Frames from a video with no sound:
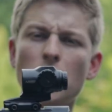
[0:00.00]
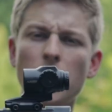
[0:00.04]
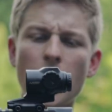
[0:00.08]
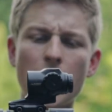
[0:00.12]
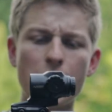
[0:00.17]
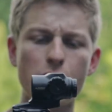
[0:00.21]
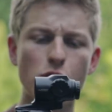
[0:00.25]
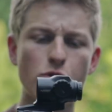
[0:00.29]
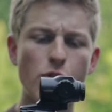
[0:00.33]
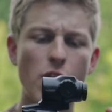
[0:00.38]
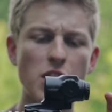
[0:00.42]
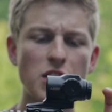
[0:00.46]
a lot
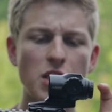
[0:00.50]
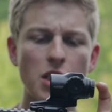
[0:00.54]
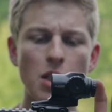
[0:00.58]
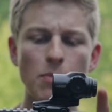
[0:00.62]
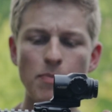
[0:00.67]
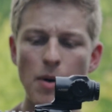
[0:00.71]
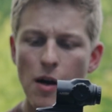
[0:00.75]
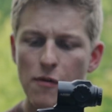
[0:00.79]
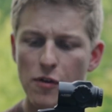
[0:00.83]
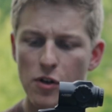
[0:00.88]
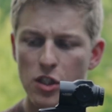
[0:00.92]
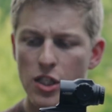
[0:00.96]
of stress on the
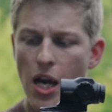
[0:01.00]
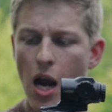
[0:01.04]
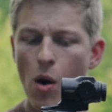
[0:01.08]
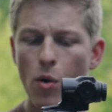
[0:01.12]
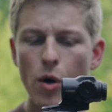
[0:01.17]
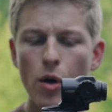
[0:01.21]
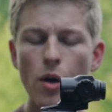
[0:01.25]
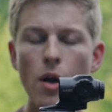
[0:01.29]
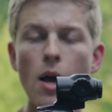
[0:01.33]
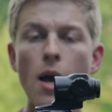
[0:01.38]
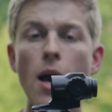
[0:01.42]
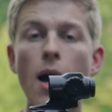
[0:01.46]
buffer
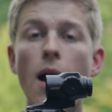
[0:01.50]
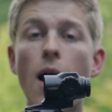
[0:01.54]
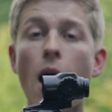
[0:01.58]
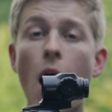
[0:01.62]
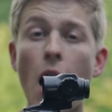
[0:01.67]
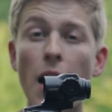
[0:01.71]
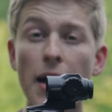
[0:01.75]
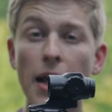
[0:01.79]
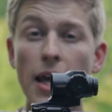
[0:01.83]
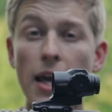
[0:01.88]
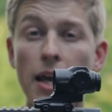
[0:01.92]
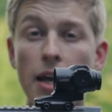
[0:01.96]
tower.
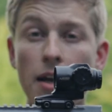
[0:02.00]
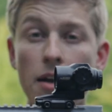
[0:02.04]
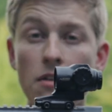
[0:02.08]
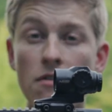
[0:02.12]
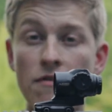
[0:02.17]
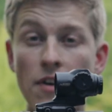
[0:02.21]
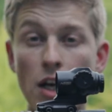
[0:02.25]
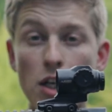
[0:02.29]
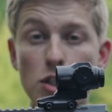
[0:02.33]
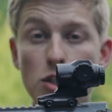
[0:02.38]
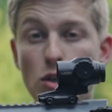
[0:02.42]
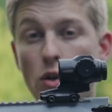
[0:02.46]
On a
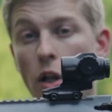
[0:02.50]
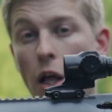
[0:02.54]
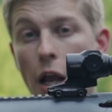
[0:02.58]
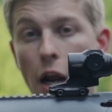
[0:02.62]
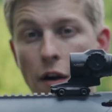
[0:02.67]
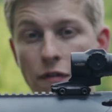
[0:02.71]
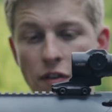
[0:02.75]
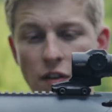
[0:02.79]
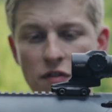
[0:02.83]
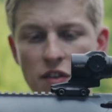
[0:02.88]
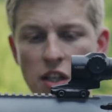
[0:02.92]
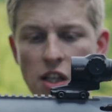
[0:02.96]
conventional
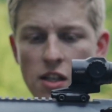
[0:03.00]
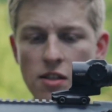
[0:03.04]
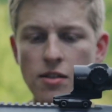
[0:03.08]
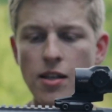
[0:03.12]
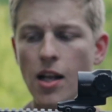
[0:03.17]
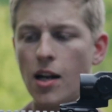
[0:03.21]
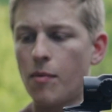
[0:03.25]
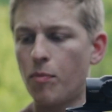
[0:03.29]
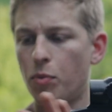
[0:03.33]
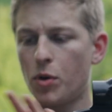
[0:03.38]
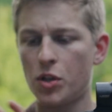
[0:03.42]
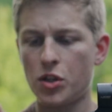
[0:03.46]
AR-15
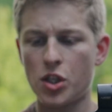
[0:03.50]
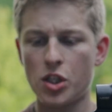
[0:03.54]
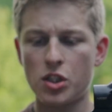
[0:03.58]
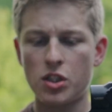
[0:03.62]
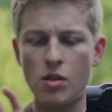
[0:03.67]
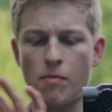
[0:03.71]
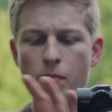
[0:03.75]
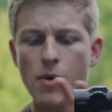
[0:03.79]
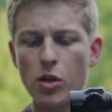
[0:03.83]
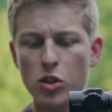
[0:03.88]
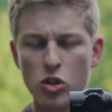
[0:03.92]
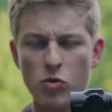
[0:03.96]
setup with this,
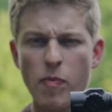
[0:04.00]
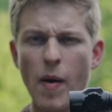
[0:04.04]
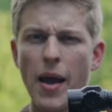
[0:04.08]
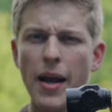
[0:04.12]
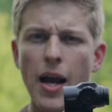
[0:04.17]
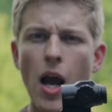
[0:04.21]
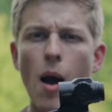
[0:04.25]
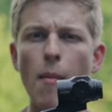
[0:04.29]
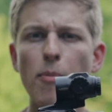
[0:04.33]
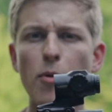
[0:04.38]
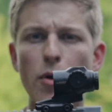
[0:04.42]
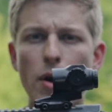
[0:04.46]
the
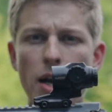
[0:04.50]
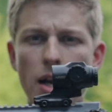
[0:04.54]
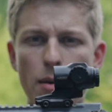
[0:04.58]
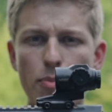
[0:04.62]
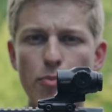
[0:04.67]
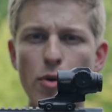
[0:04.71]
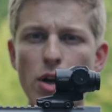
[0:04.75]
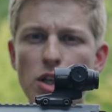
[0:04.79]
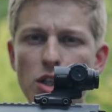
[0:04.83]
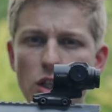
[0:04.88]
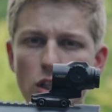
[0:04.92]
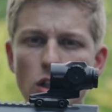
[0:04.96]
mil-spec upper and a
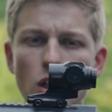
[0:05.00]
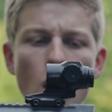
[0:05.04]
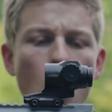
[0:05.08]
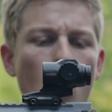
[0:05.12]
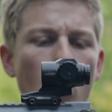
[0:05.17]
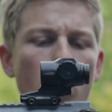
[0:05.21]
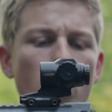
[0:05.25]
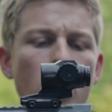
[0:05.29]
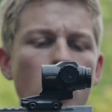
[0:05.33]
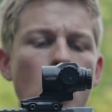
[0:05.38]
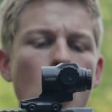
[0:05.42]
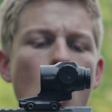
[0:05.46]
printed
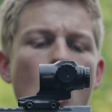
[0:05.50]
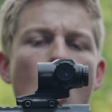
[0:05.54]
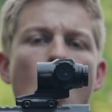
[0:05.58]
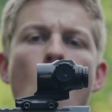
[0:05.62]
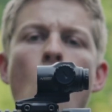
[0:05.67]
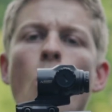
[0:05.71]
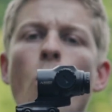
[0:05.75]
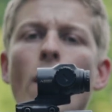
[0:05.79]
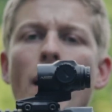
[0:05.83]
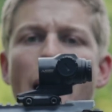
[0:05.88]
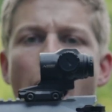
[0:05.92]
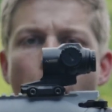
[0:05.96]
lower, what